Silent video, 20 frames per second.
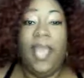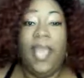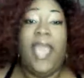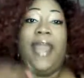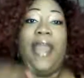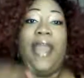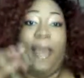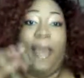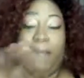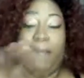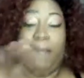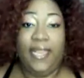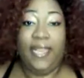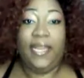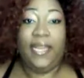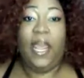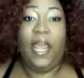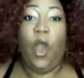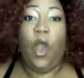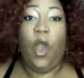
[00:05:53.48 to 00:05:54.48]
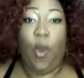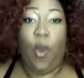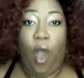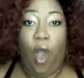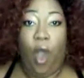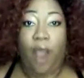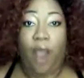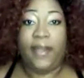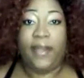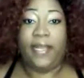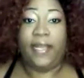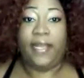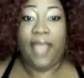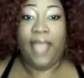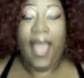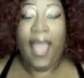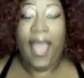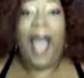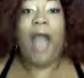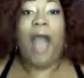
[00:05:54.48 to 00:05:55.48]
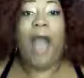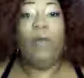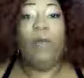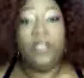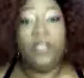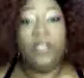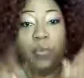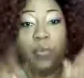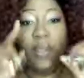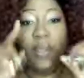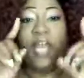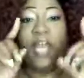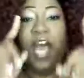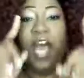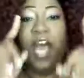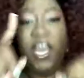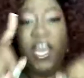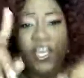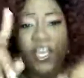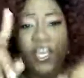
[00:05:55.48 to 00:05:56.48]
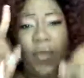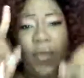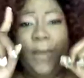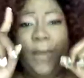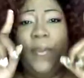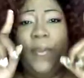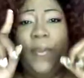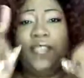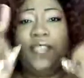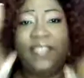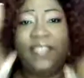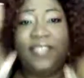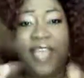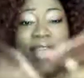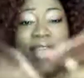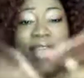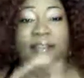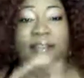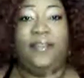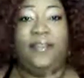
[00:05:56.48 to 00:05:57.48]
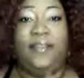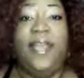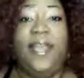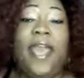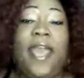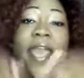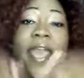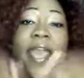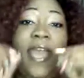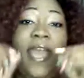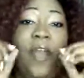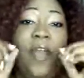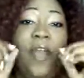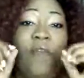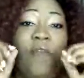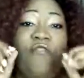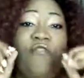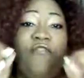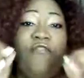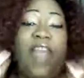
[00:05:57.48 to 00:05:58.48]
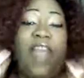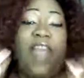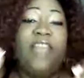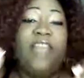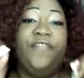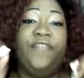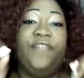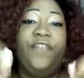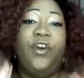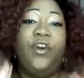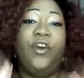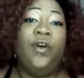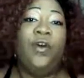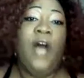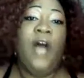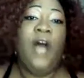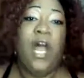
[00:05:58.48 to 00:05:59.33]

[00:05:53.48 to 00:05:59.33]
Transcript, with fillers: And I mean that wholeheartedly. I was 100% in a faithful,